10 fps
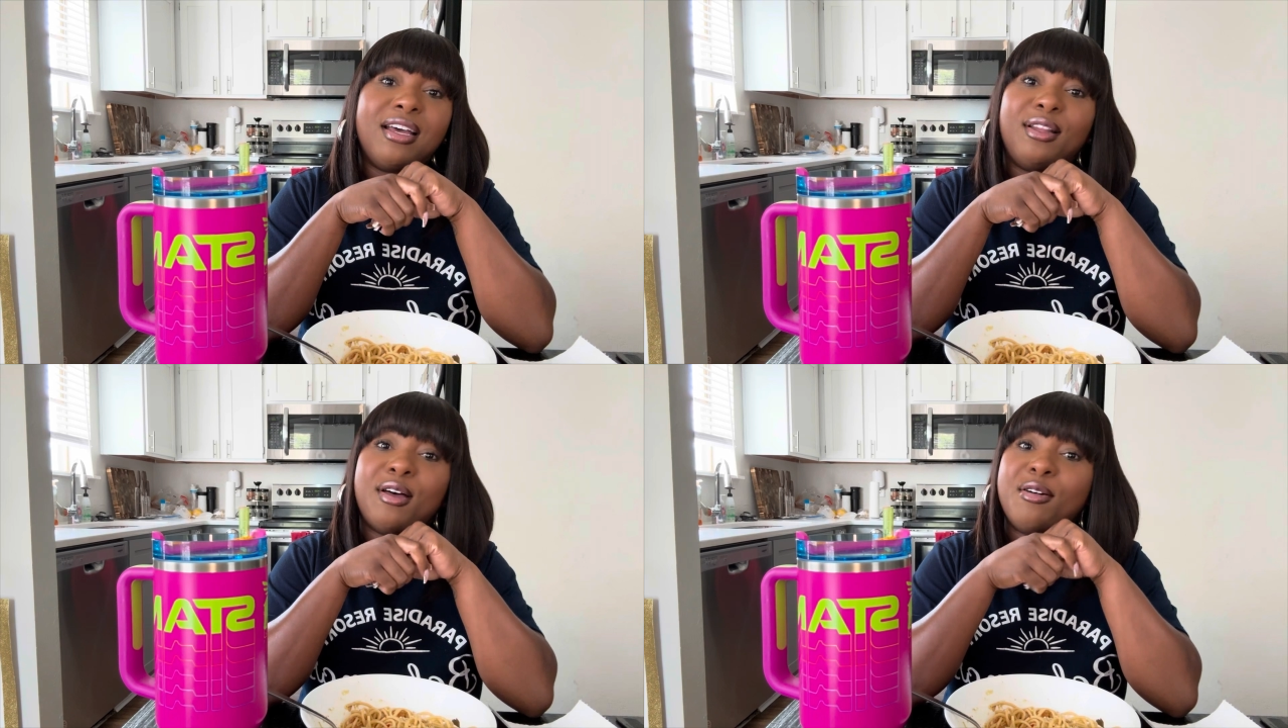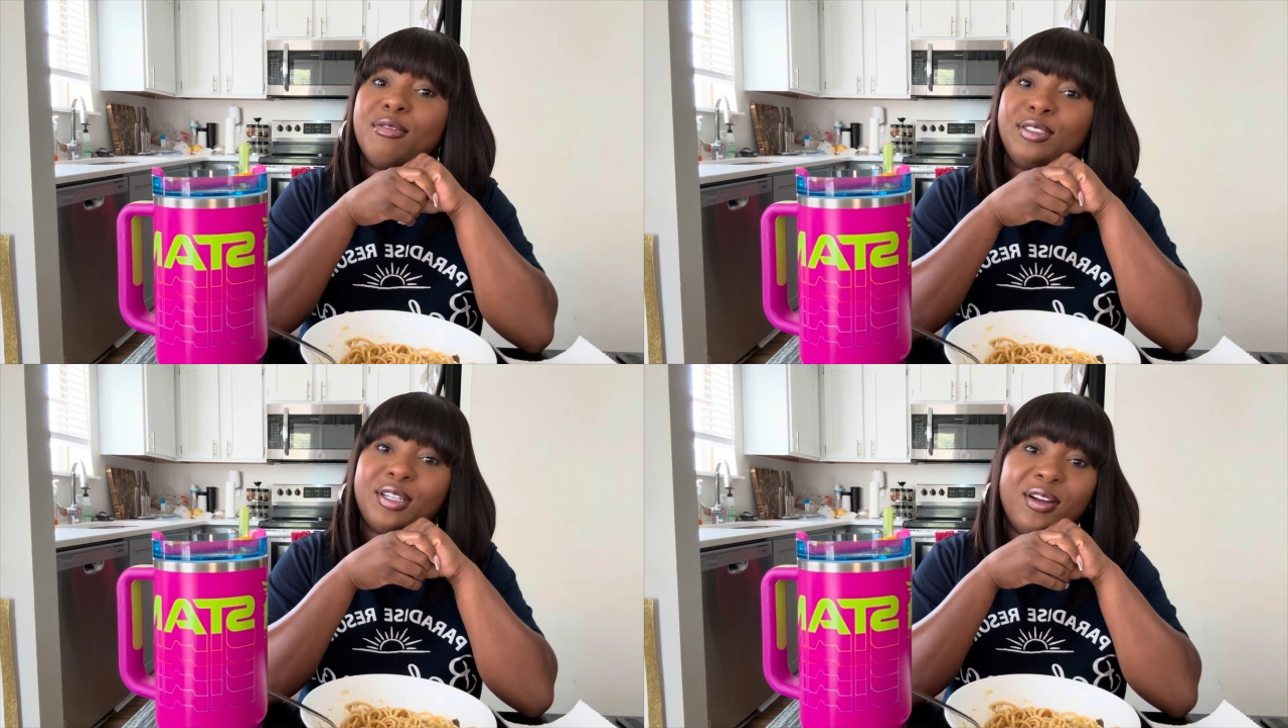
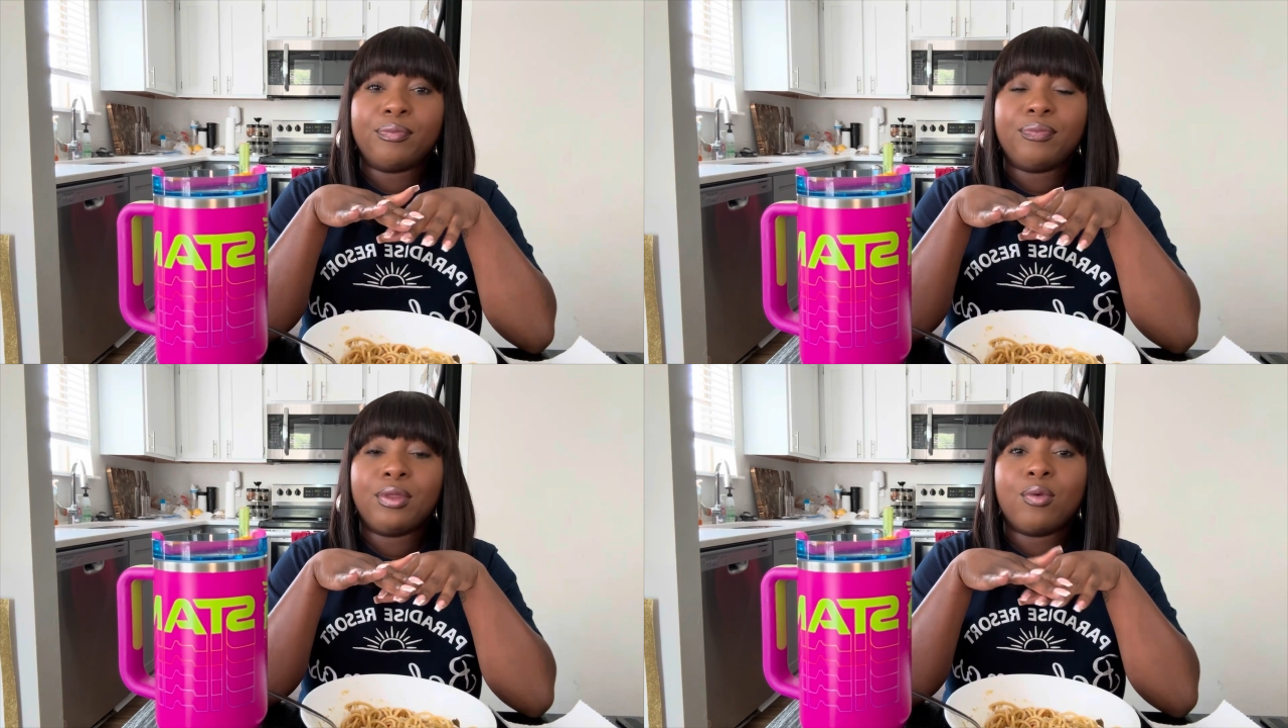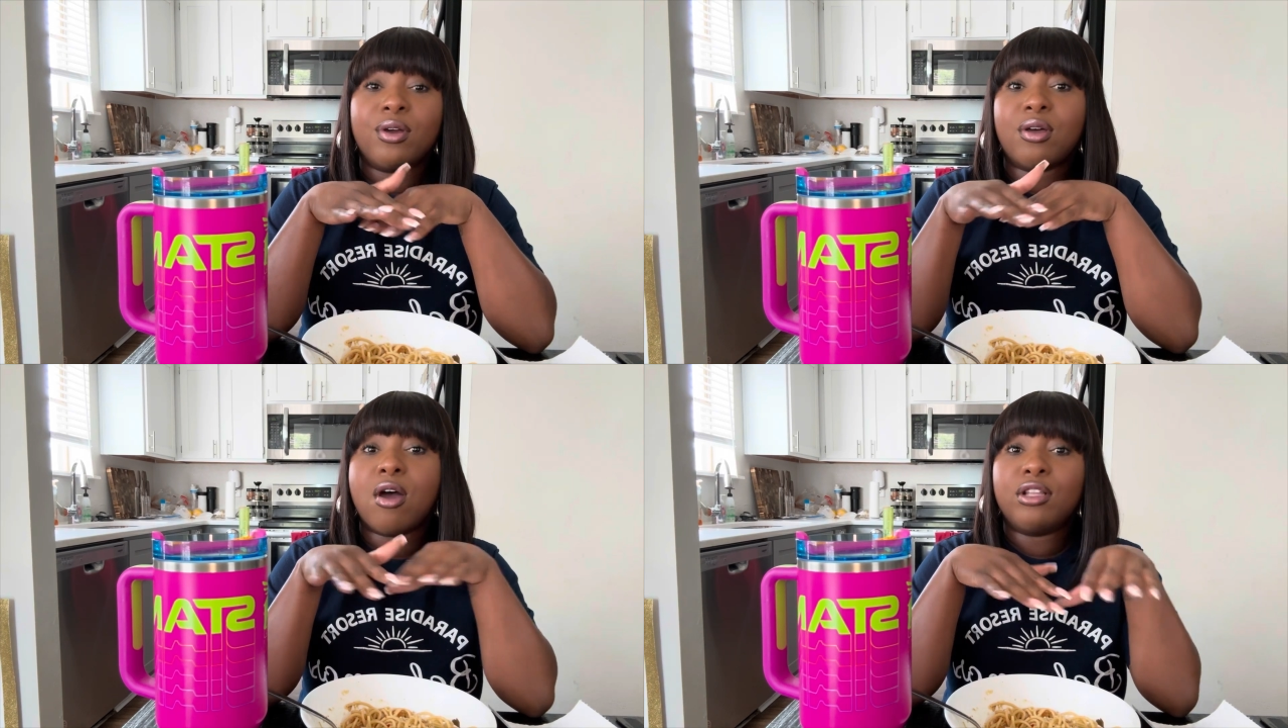long journey
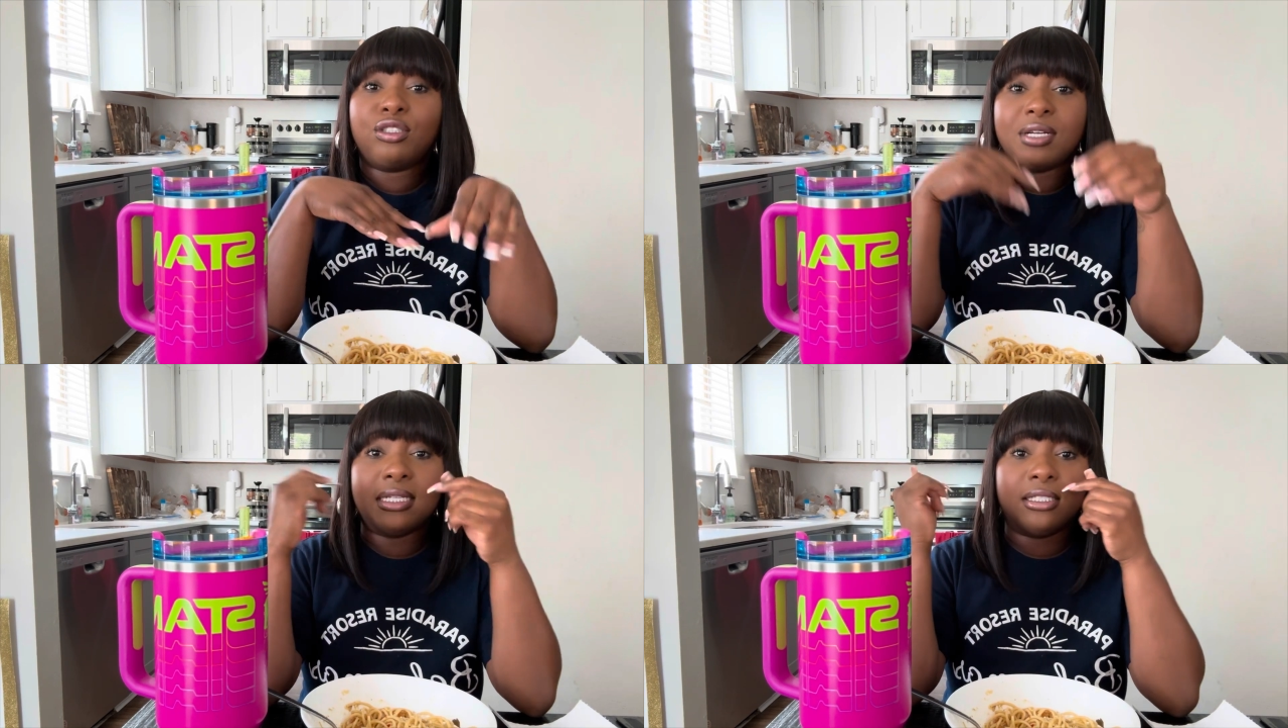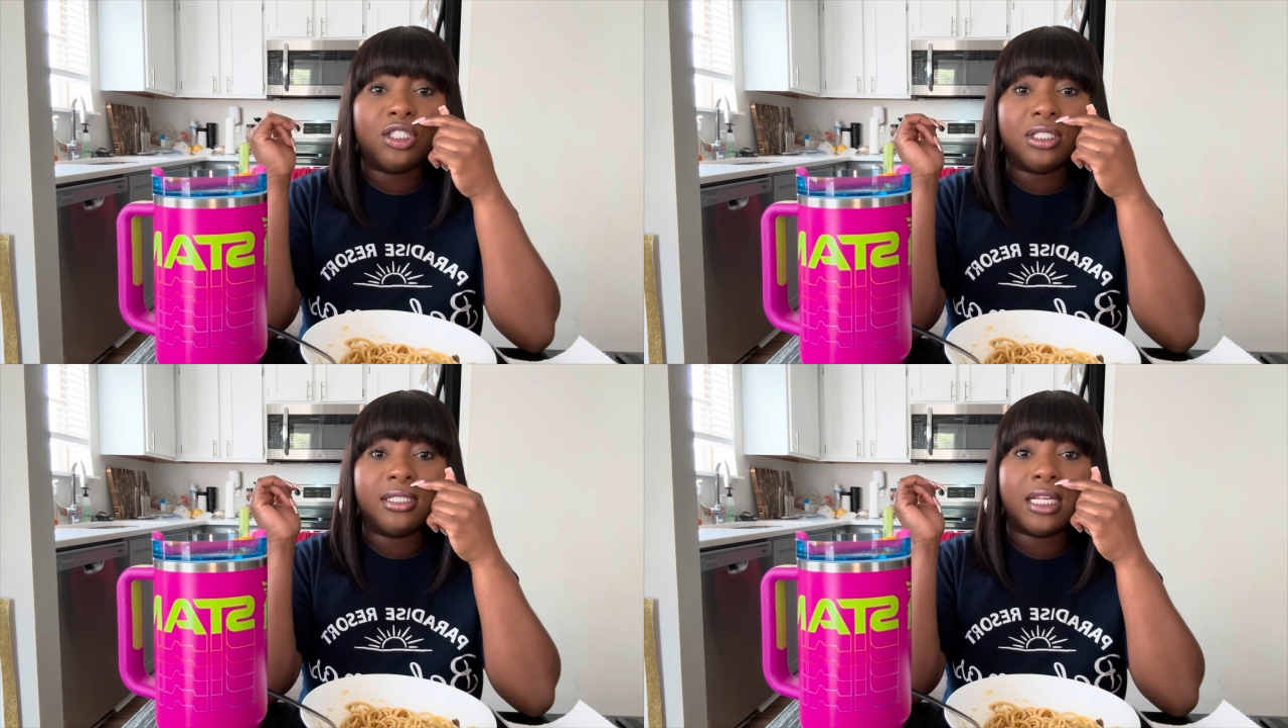with all the
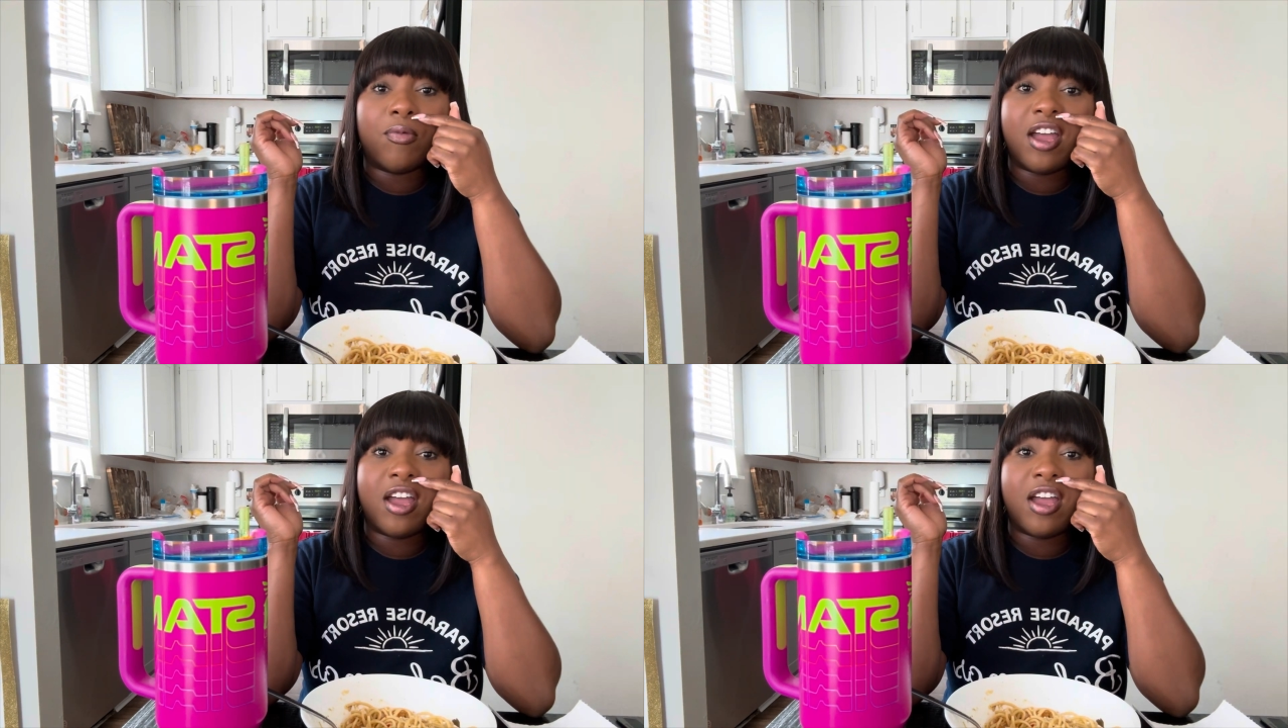transitions that we